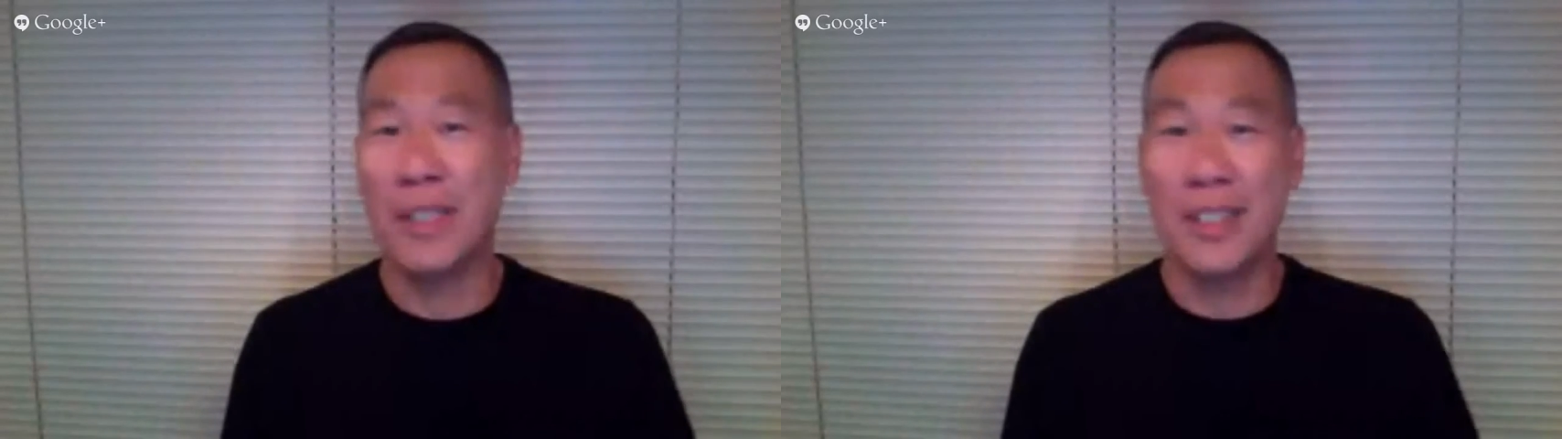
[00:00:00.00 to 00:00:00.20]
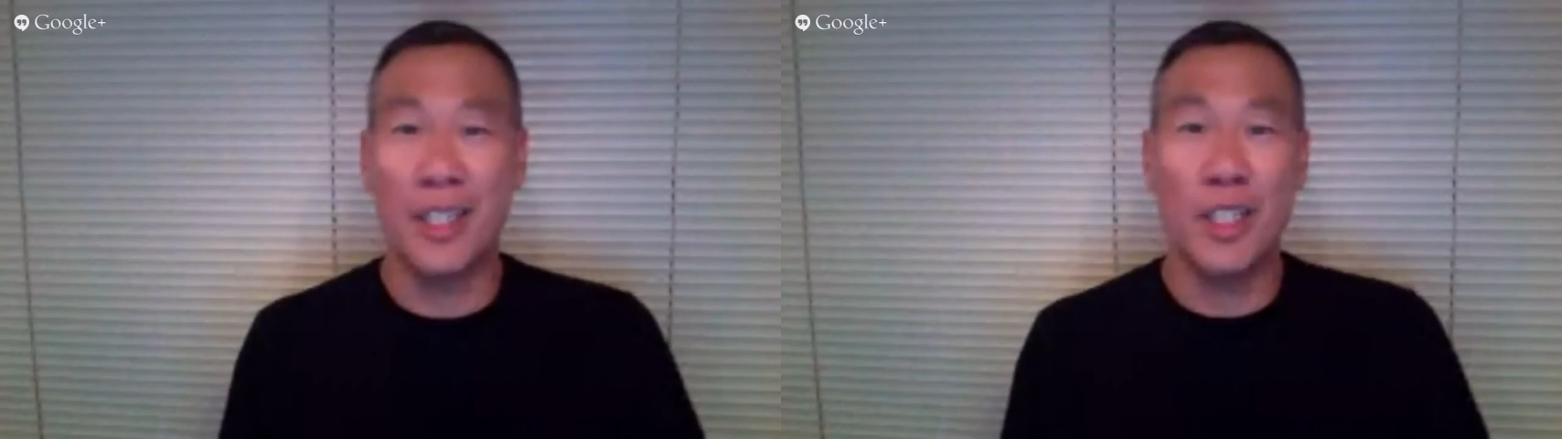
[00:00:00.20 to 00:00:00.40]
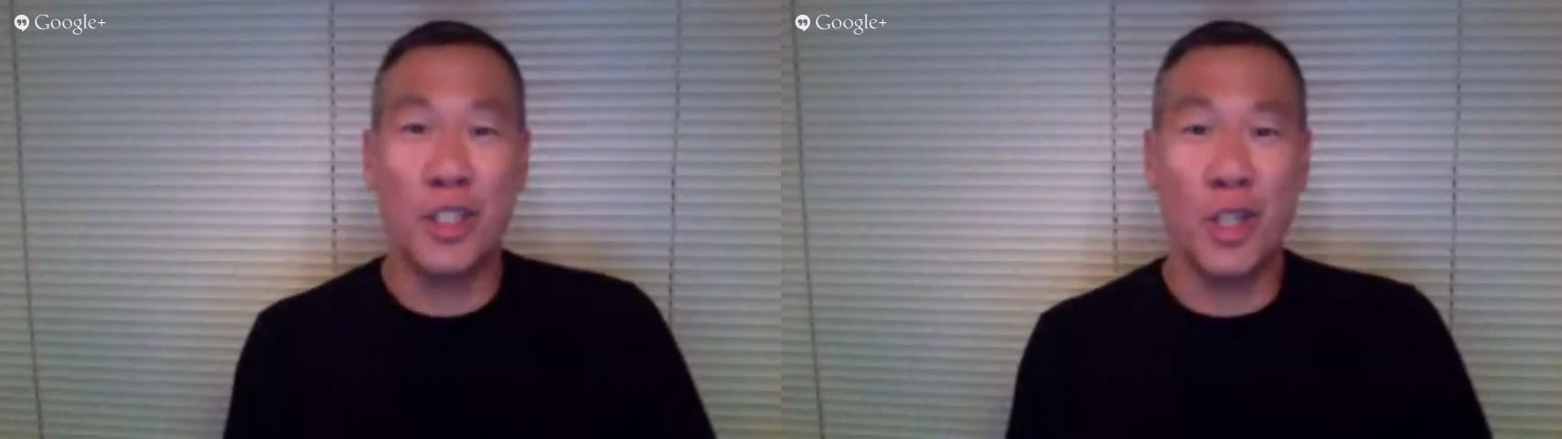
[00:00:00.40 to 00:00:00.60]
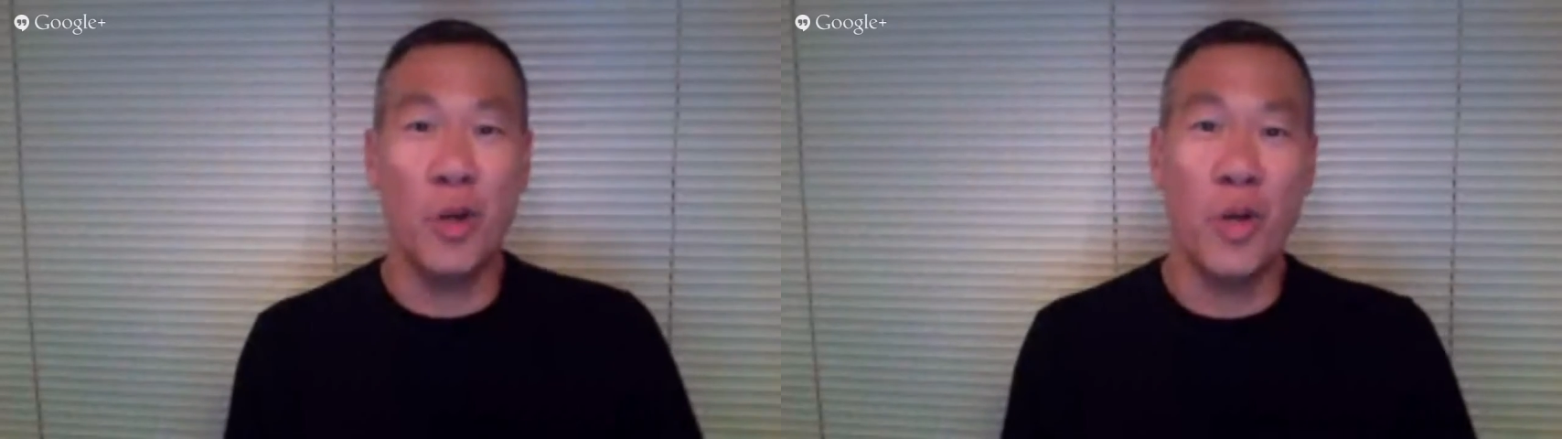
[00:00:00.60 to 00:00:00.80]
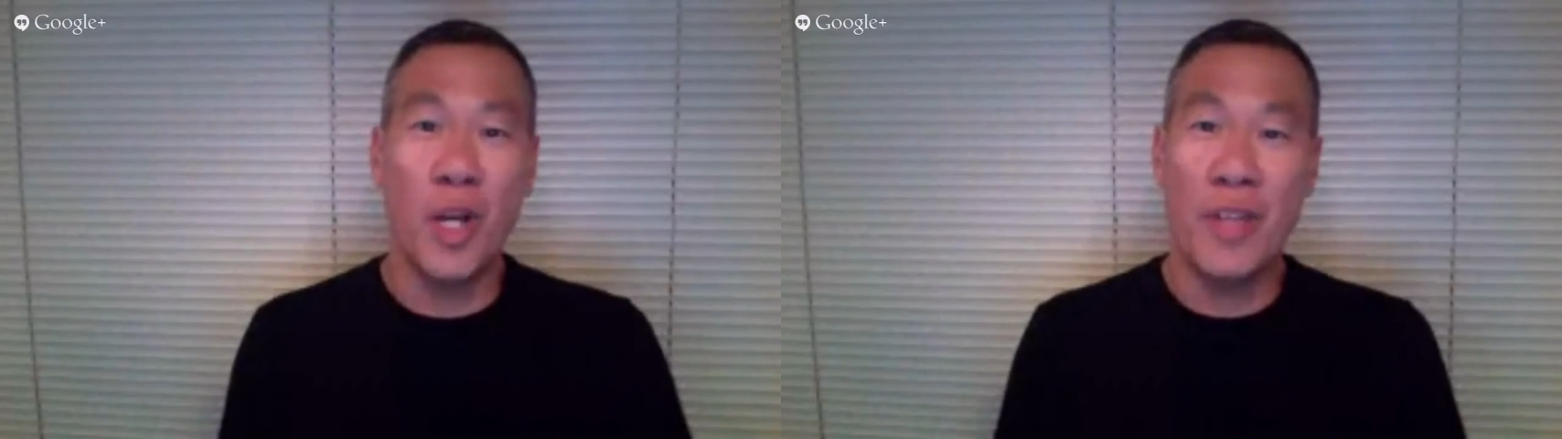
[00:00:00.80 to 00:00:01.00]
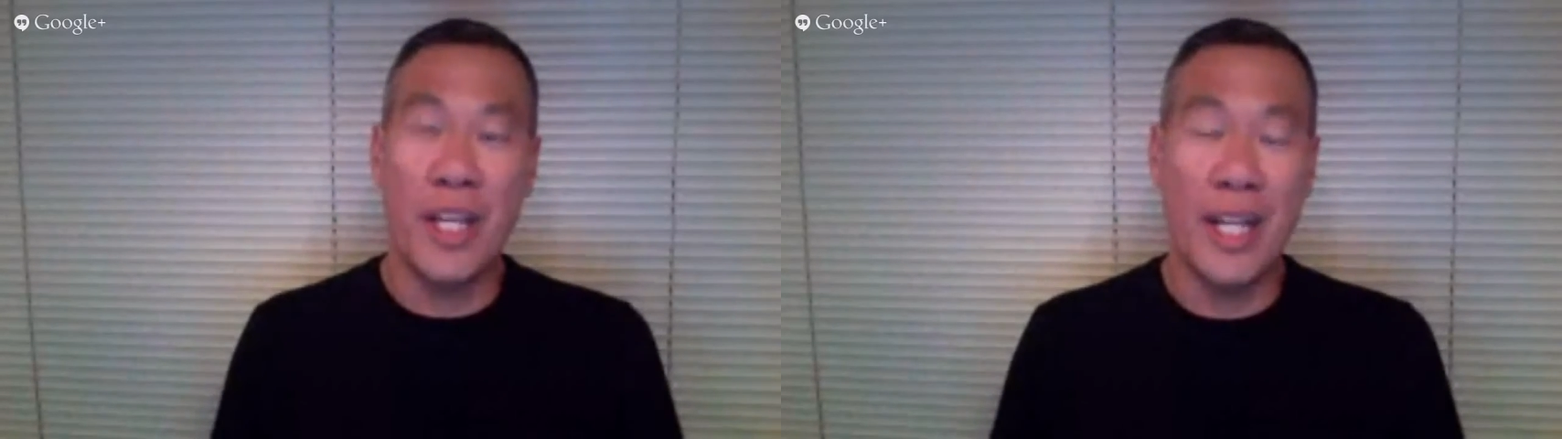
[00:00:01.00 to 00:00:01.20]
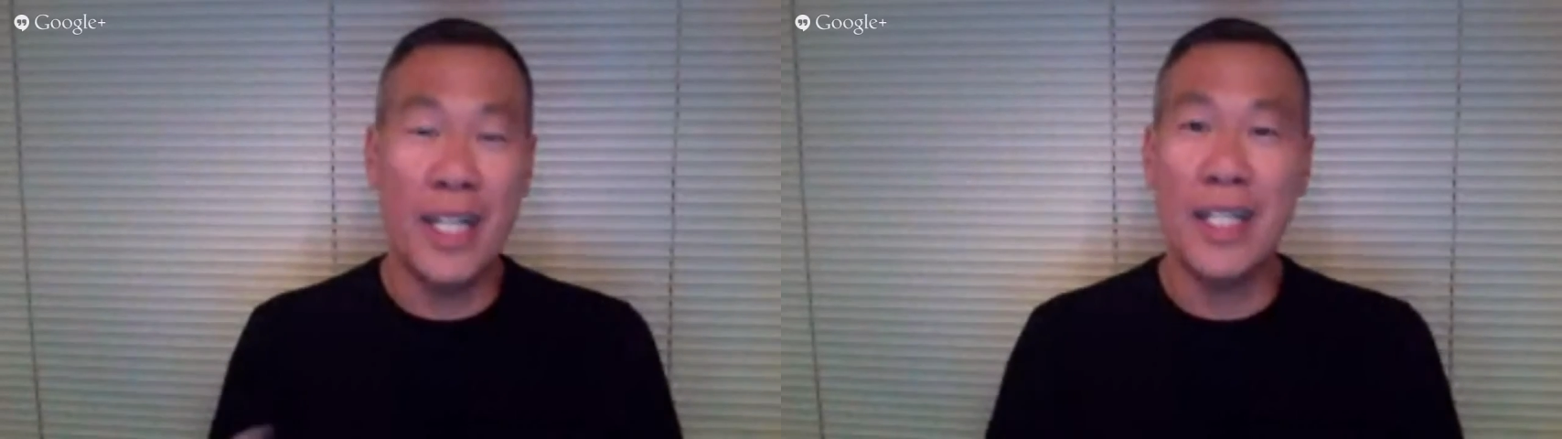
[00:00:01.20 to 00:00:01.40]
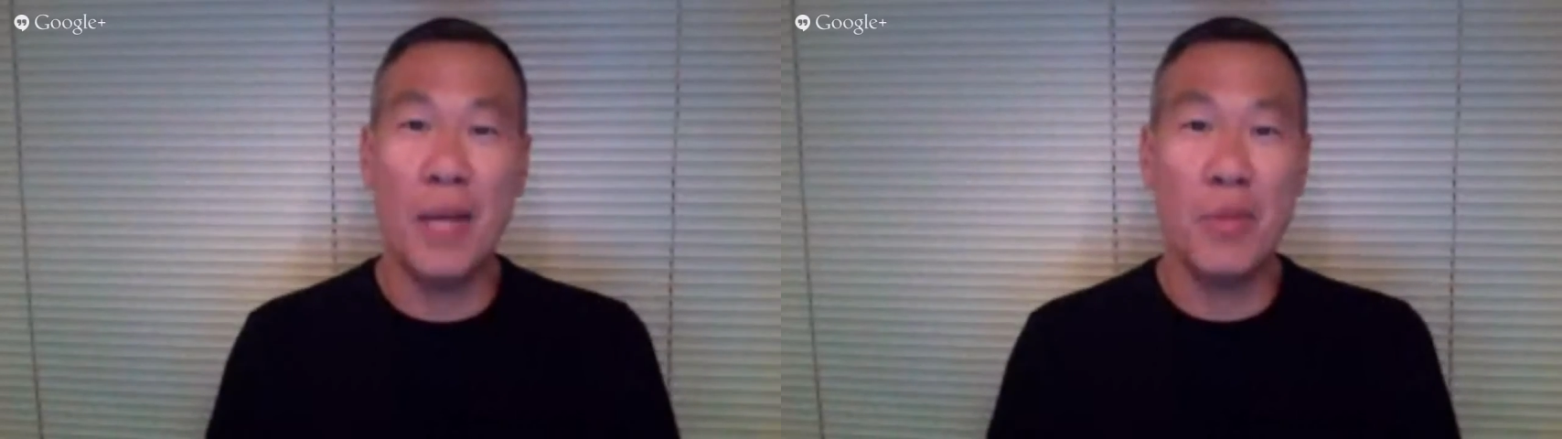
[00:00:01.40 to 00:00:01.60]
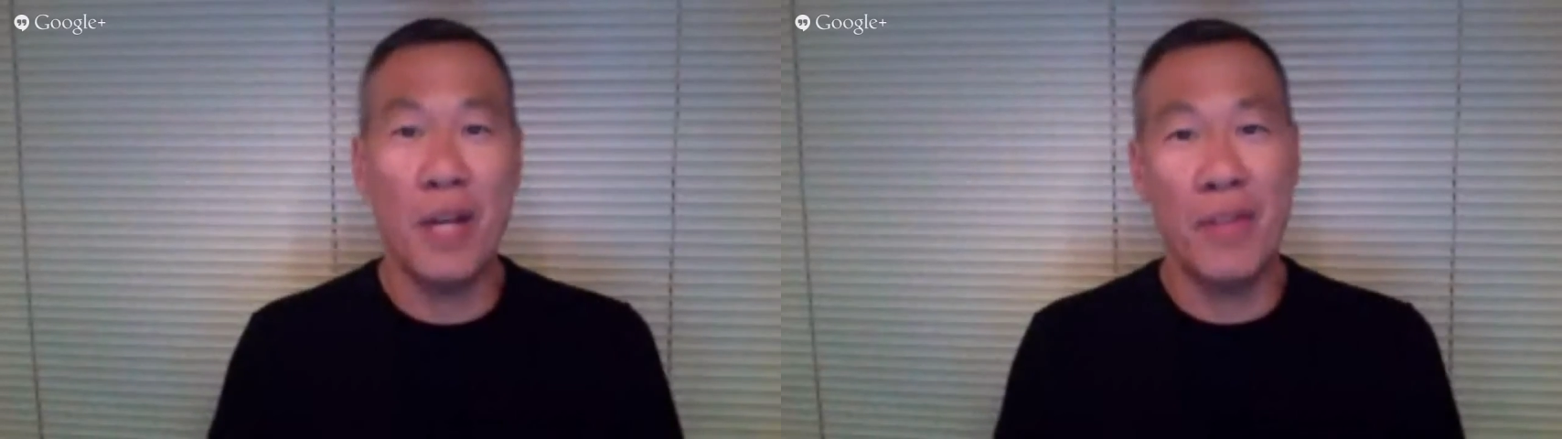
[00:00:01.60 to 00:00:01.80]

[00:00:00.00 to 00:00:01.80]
studies show that anytime you have